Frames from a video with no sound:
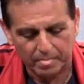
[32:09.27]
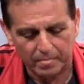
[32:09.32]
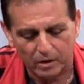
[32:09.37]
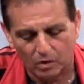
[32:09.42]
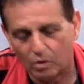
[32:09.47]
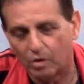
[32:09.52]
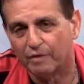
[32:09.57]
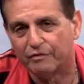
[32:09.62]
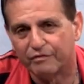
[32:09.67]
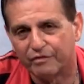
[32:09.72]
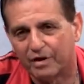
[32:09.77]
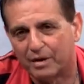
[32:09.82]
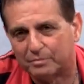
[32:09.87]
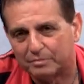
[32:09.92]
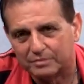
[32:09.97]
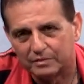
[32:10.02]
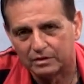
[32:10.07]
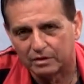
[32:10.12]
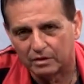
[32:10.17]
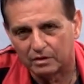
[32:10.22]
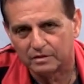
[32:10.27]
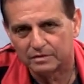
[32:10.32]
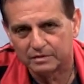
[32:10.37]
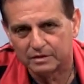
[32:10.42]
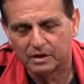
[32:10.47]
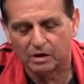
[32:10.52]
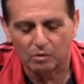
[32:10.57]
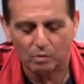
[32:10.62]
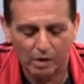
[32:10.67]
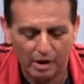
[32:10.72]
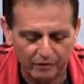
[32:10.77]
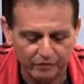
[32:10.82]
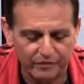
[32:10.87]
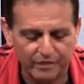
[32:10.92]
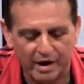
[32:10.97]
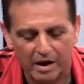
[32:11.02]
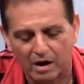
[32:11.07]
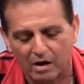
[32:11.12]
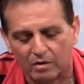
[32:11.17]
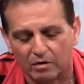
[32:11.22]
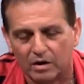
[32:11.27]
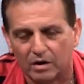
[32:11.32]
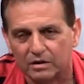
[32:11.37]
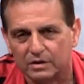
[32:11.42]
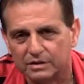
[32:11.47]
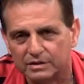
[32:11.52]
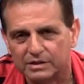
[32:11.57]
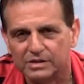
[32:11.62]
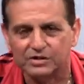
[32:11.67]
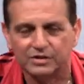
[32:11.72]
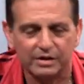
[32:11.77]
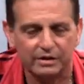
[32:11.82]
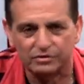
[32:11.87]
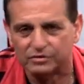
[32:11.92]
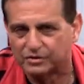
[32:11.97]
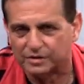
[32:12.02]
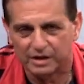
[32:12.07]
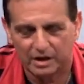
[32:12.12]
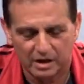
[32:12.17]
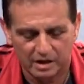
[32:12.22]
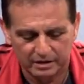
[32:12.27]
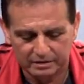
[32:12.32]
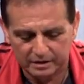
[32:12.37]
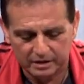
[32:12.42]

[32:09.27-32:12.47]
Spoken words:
or from, welfare, or just inner city.